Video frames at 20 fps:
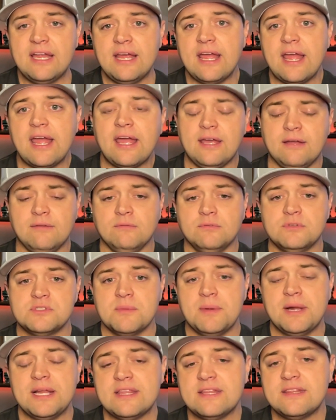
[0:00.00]
and
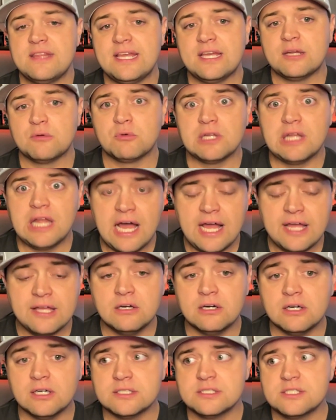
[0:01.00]
somebody that they can rely
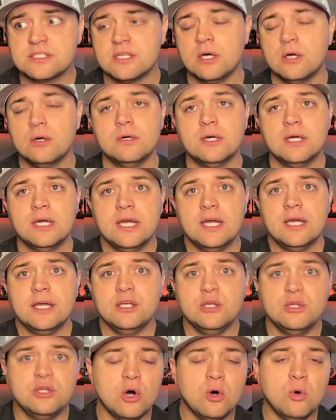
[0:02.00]
on. So
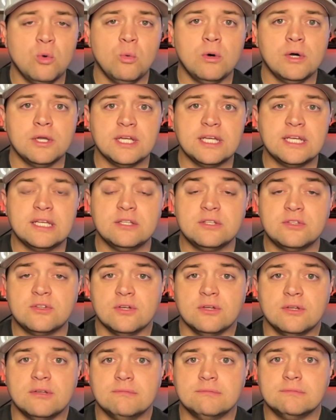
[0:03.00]
you don't want
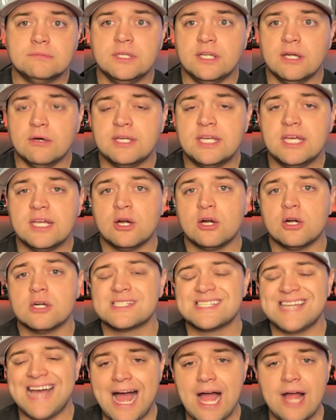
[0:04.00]
to get her
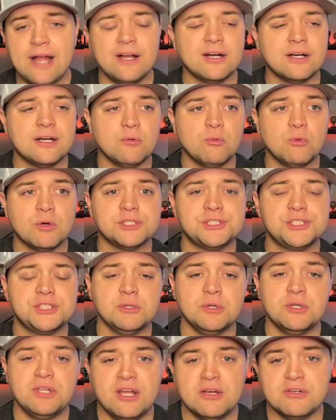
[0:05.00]
tired and where
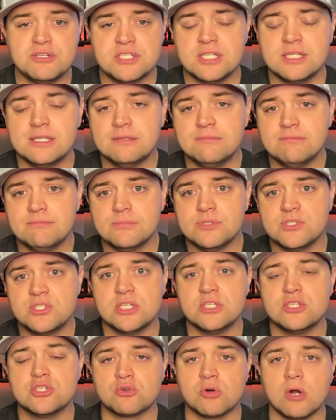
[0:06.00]
she
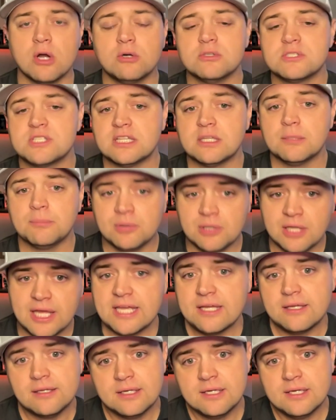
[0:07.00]
struggles at the
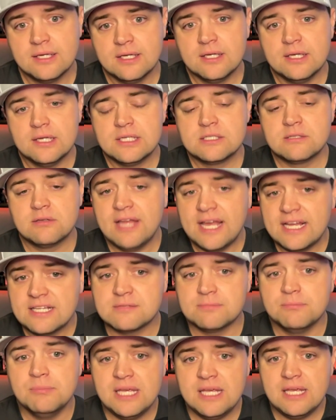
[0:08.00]
plate. So
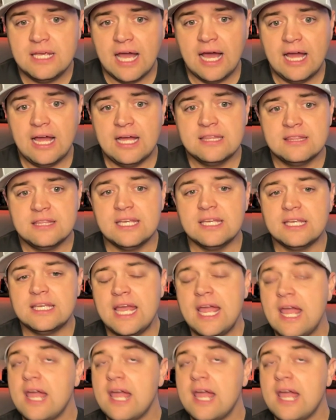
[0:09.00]
that's me. I think